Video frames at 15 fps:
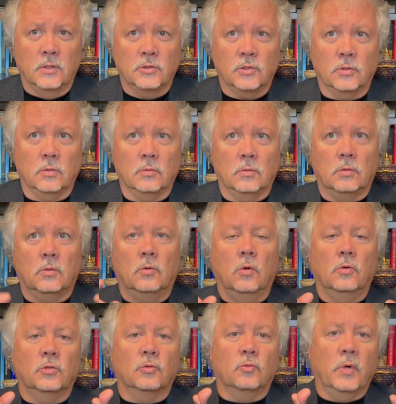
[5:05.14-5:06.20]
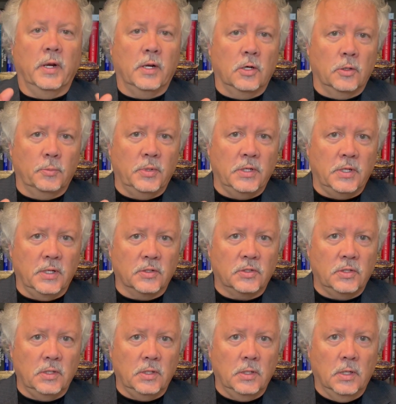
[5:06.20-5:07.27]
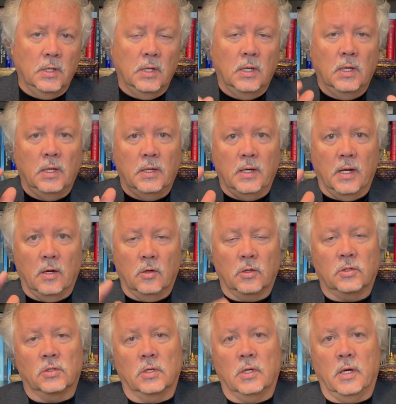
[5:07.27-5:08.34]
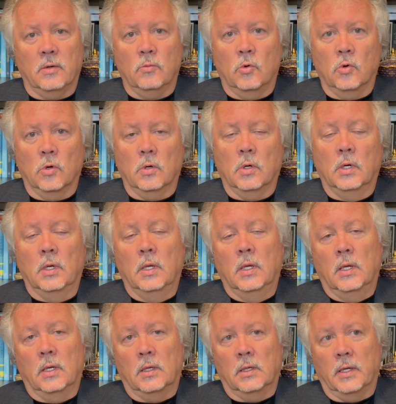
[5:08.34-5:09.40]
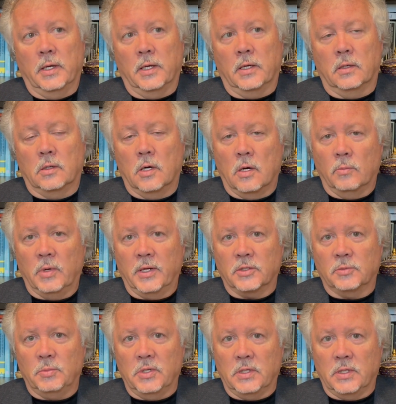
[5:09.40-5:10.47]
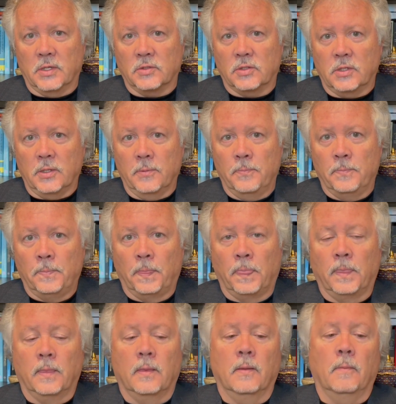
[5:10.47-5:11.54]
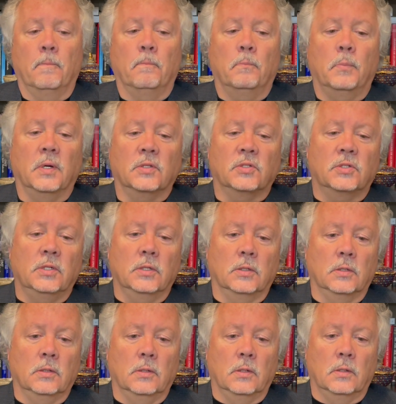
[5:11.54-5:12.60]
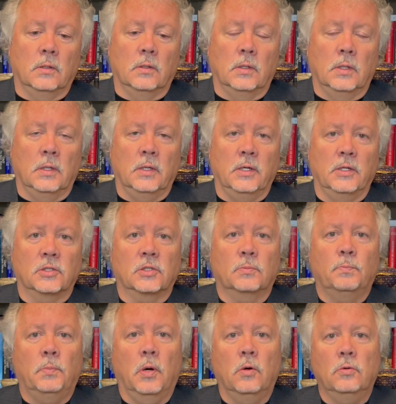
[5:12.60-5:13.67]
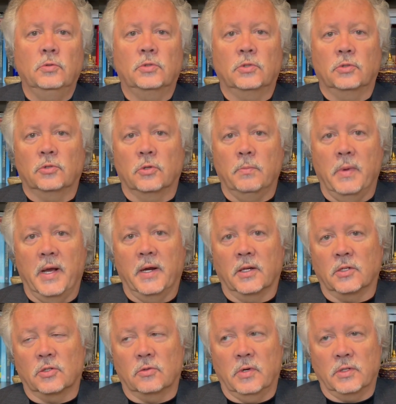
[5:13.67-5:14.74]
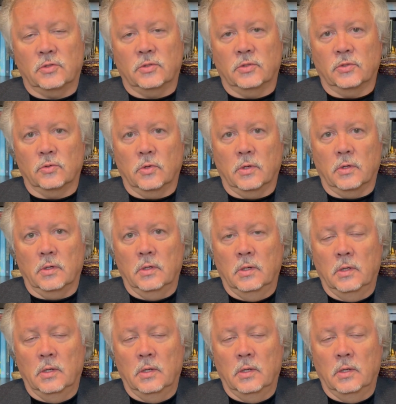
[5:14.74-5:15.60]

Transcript: So, quotes, regular PTSD now looks a lot more like complex PTSD. But still, it's post traumatic stress disorder,